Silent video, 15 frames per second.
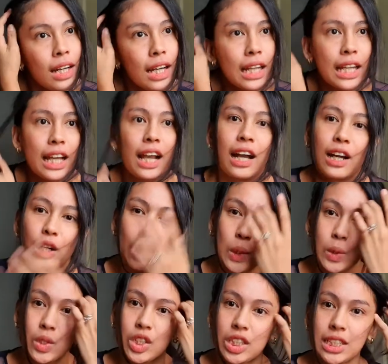like a
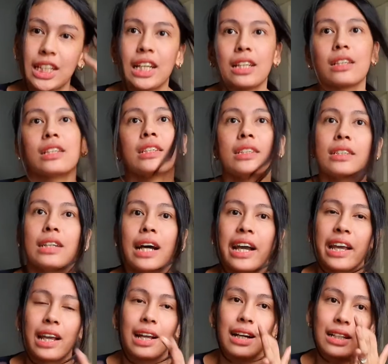clothes that
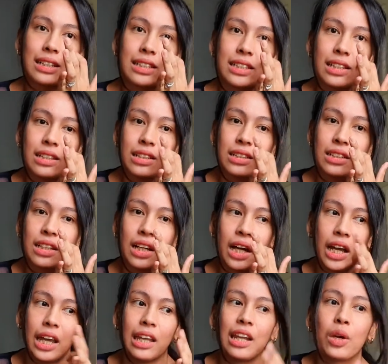I got,
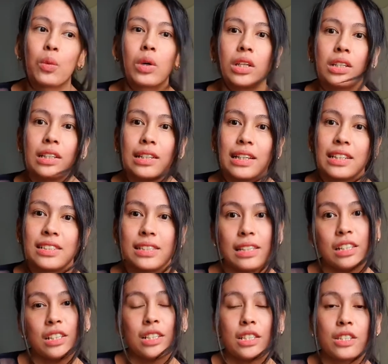and I wanna like see
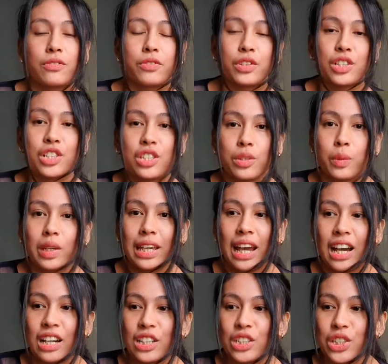his first
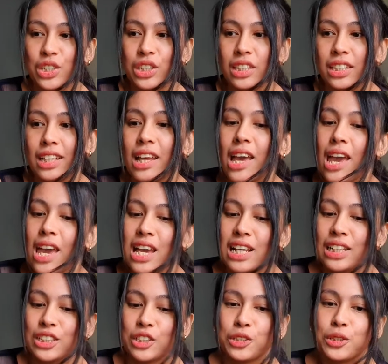reaction.
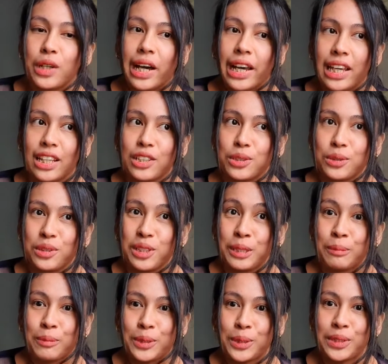So I told
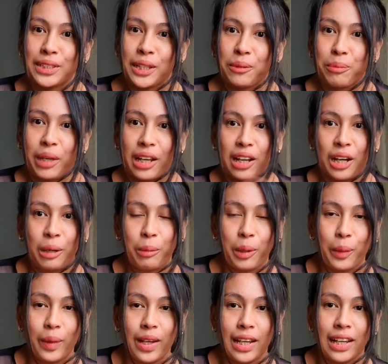him to set my
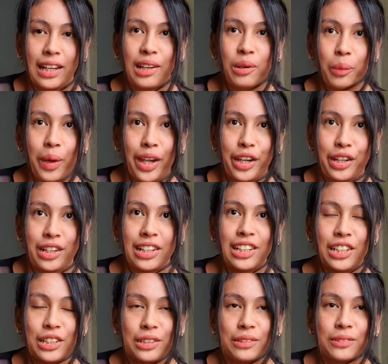camera where,
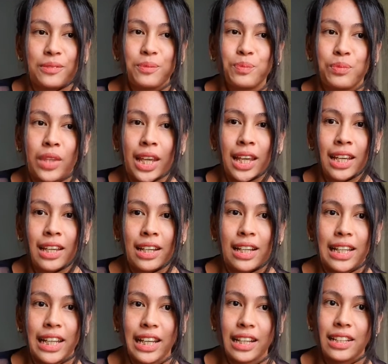you know,
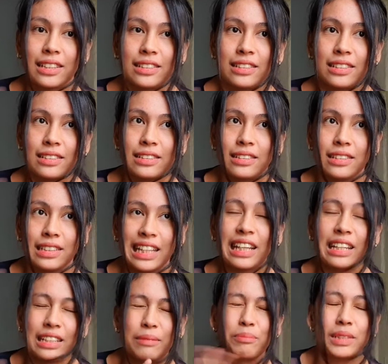like
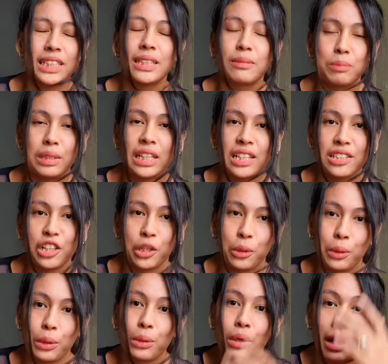in basta pinag-set
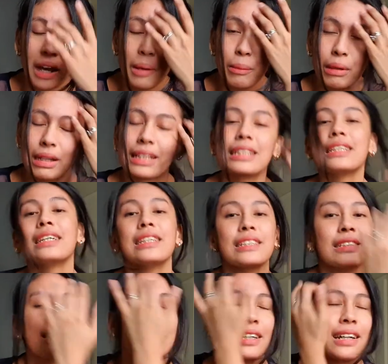ko yung camera
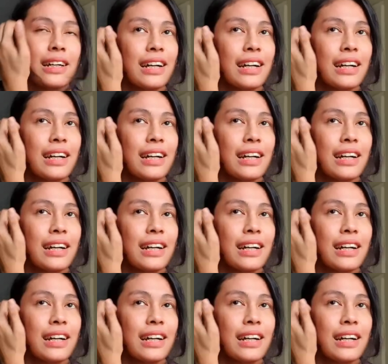sa